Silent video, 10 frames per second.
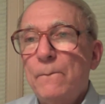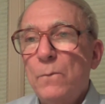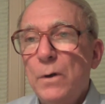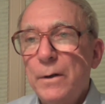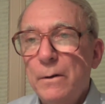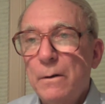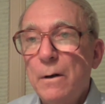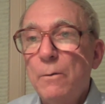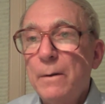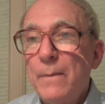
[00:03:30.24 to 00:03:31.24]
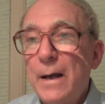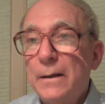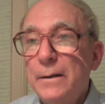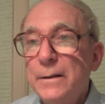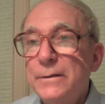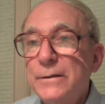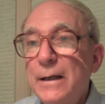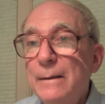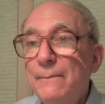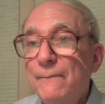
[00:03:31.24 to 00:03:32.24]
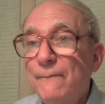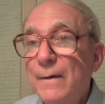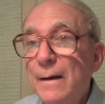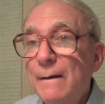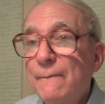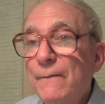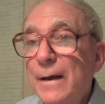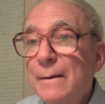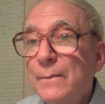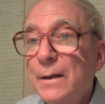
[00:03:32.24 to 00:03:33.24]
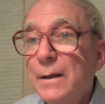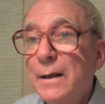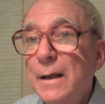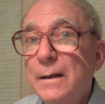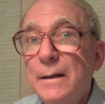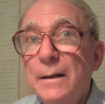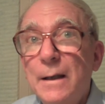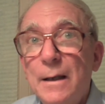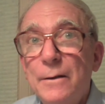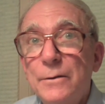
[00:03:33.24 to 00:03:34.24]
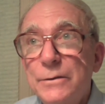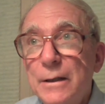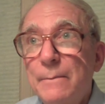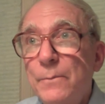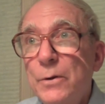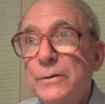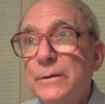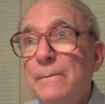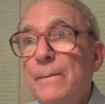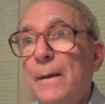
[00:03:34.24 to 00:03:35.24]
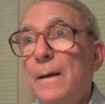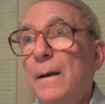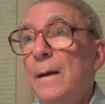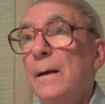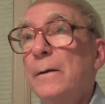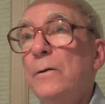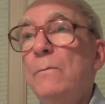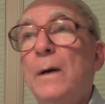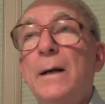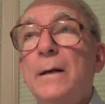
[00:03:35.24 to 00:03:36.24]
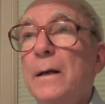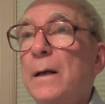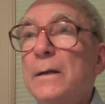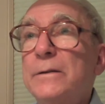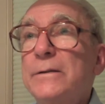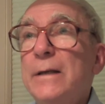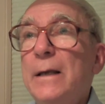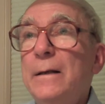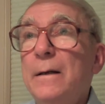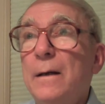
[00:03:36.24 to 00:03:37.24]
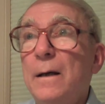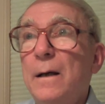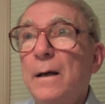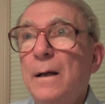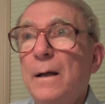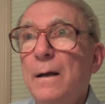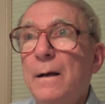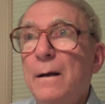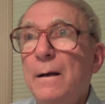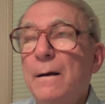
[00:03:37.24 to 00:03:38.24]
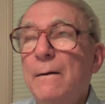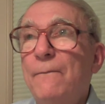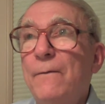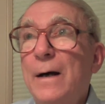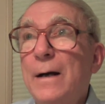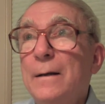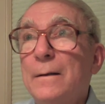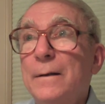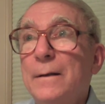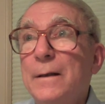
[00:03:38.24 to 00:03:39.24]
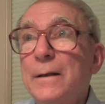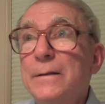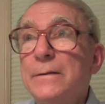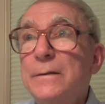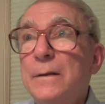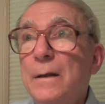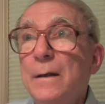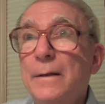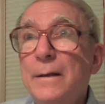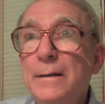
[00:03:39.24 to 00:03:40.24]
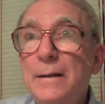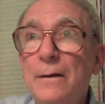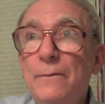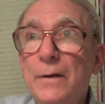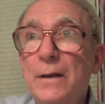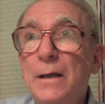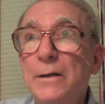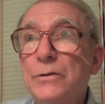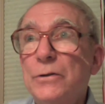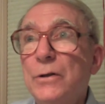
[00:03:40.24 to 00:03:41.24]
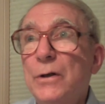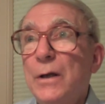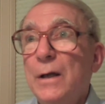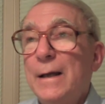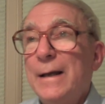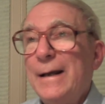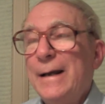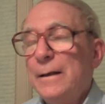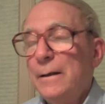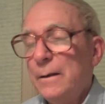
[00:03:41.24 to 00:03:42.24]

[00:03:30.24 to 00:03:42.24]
where you're going back to the same family again and again, or same person, you might send a file that links the identification and